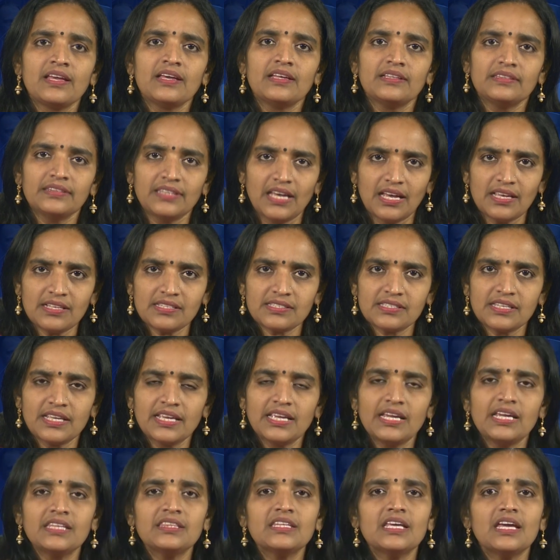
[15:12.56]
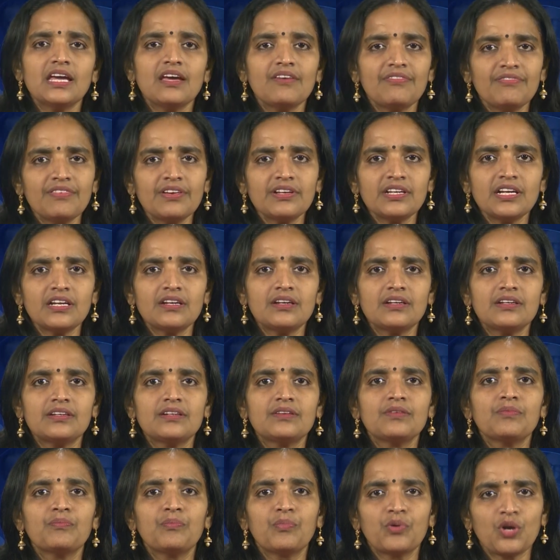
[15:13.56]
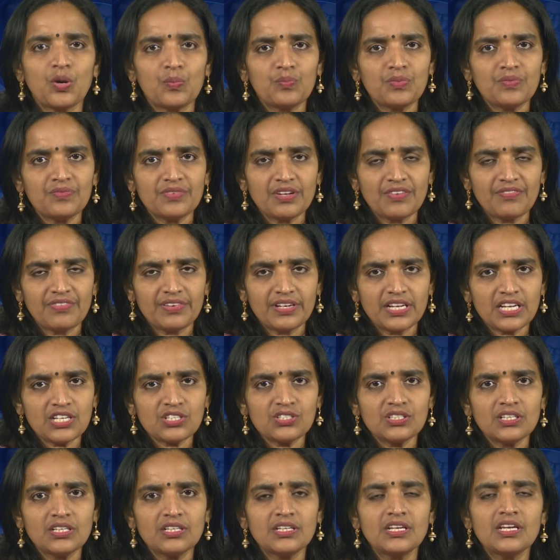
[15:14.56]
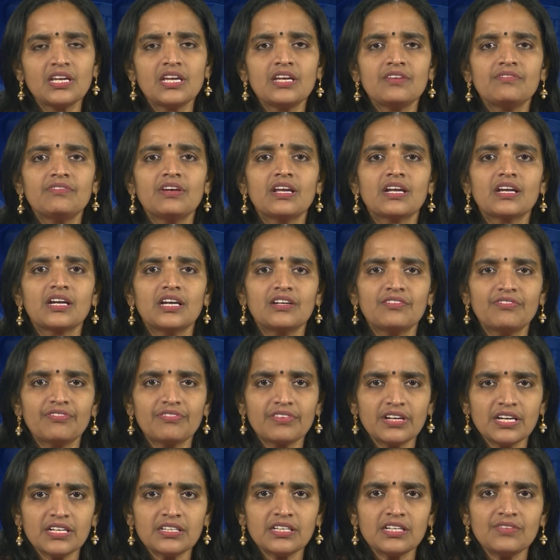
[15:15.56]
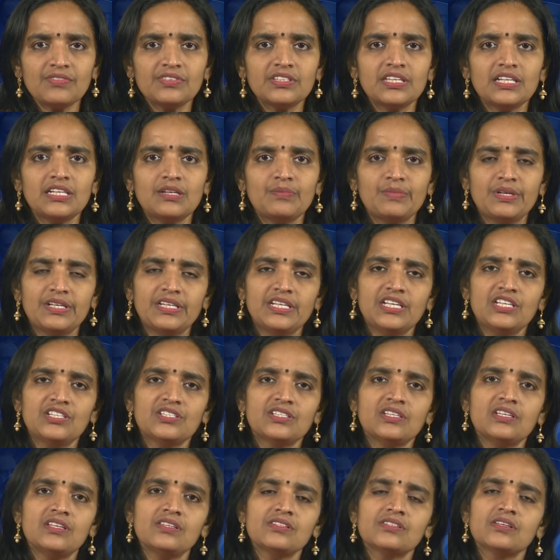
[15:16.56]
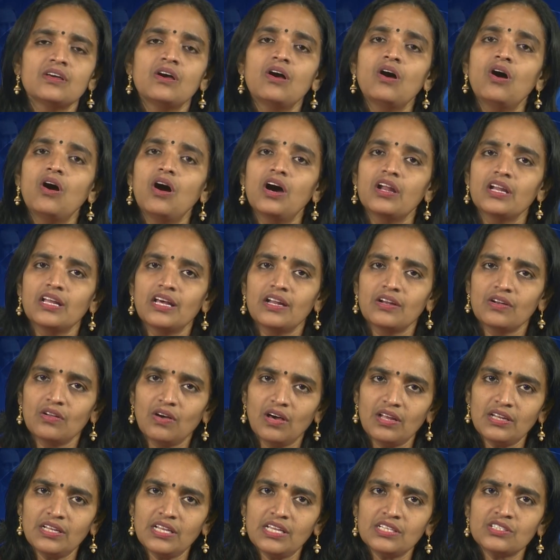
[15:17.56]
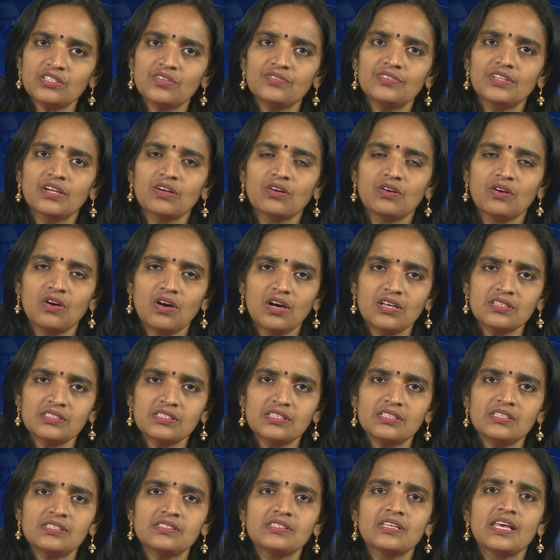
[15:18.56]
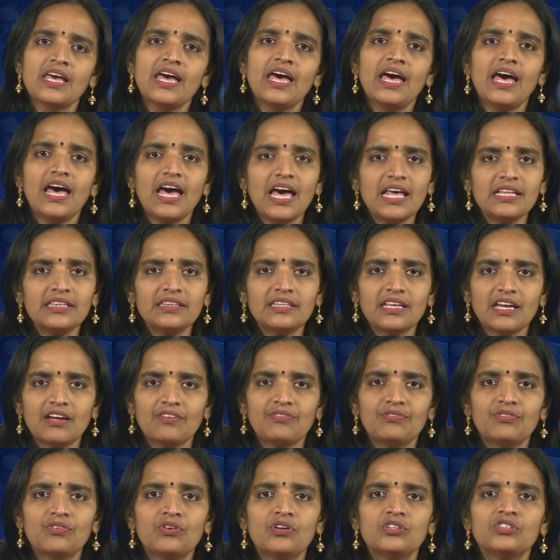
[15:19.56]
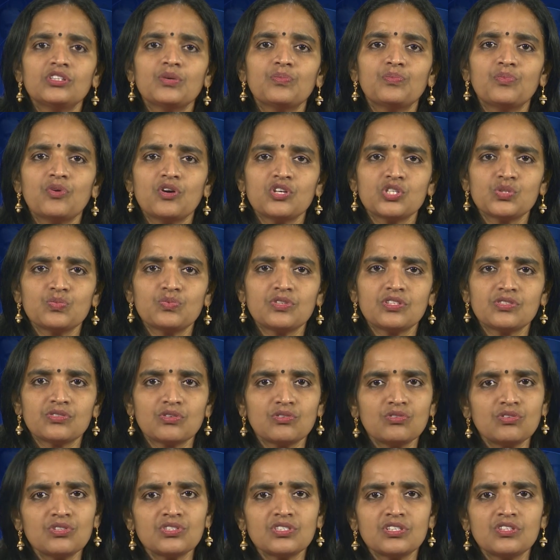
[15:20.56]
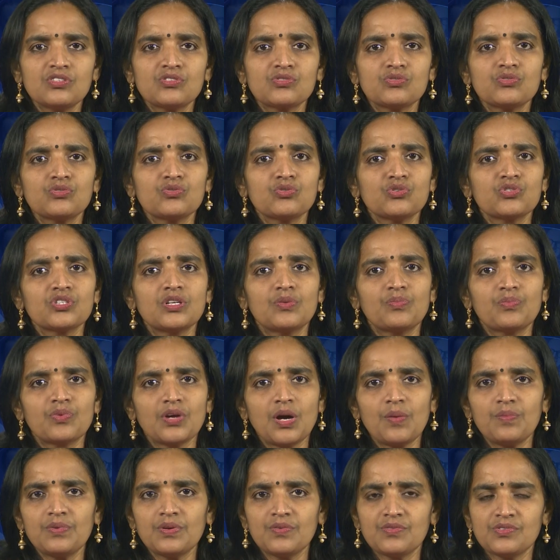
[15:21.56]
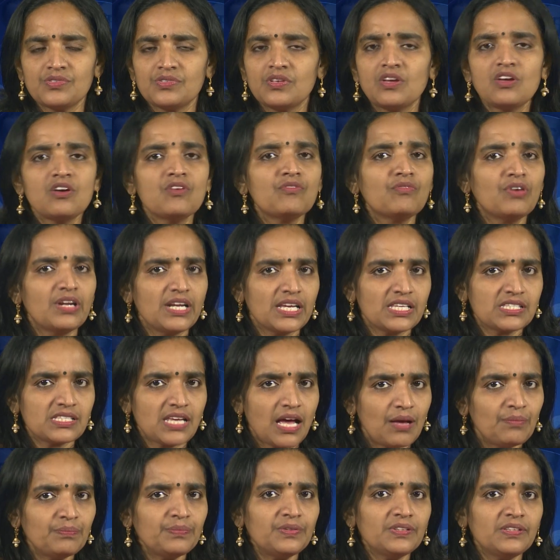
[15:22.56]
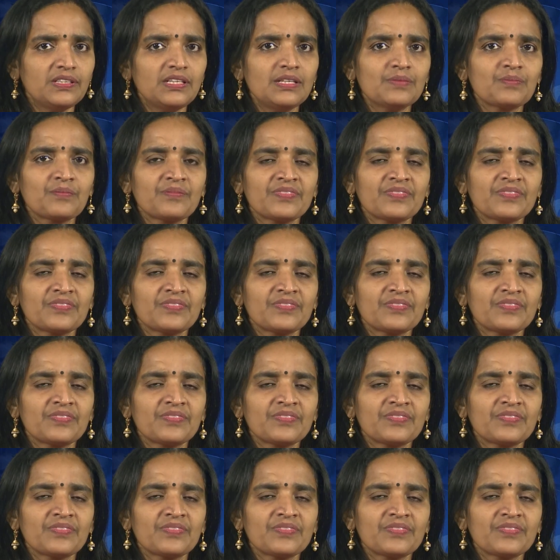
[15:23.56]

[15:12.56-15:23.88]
Thus, in the effort at problem definition, we are confronted with the limitations on our knowledge of the causes and therefore the possible solutions to social problems. For example,